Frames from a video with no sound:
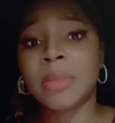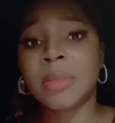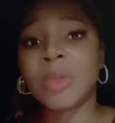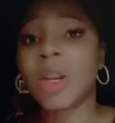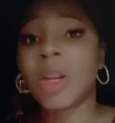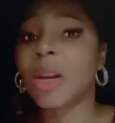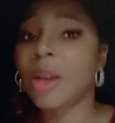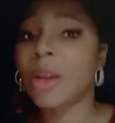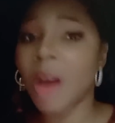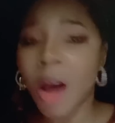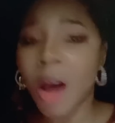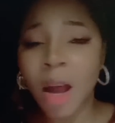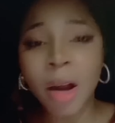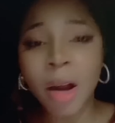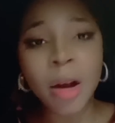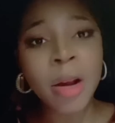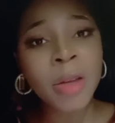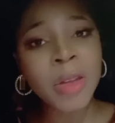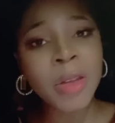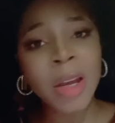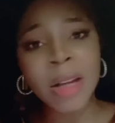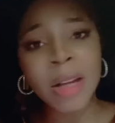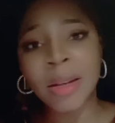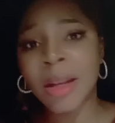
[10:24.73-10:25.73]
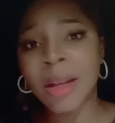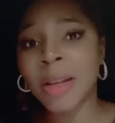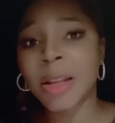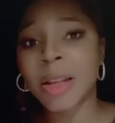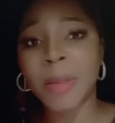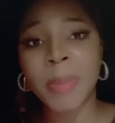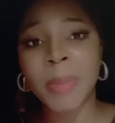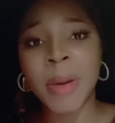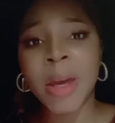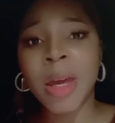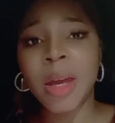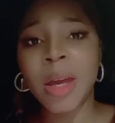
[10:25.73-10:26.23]
The longer they dig
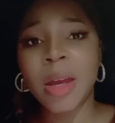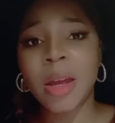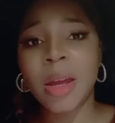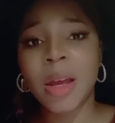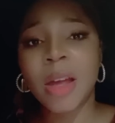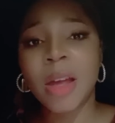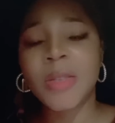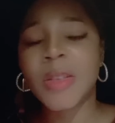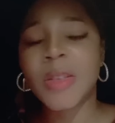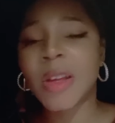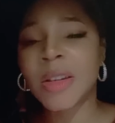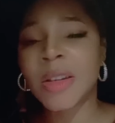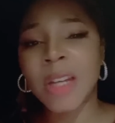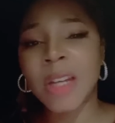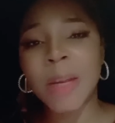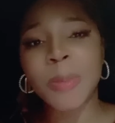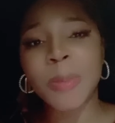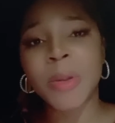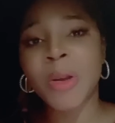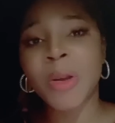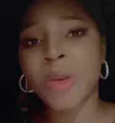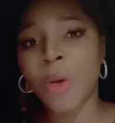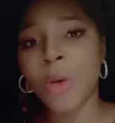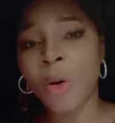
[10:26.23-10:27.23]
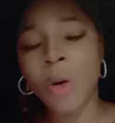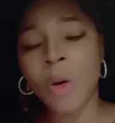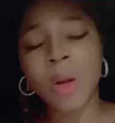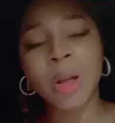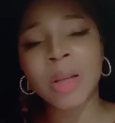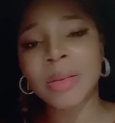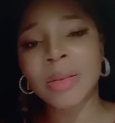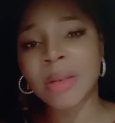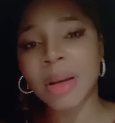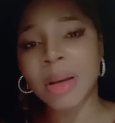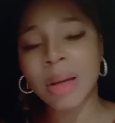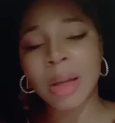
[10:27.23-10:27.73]
the pit, the deeper the hole
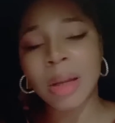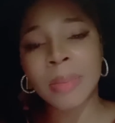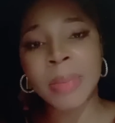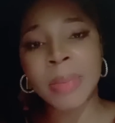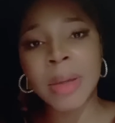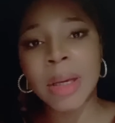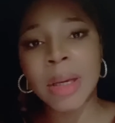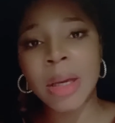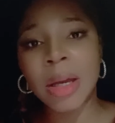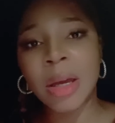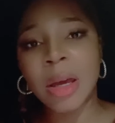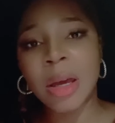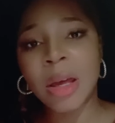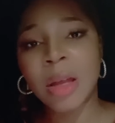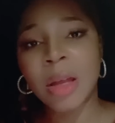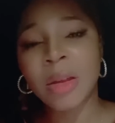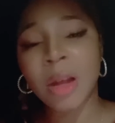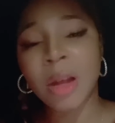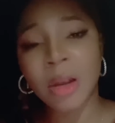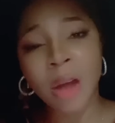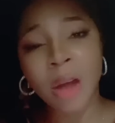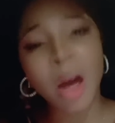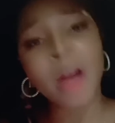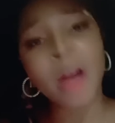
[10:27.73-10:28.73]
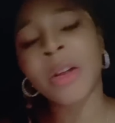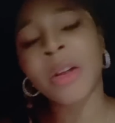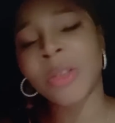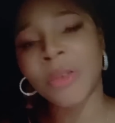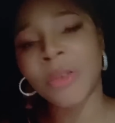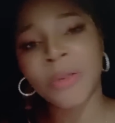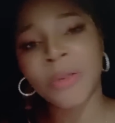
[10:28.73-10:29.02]
is going to be, the longer the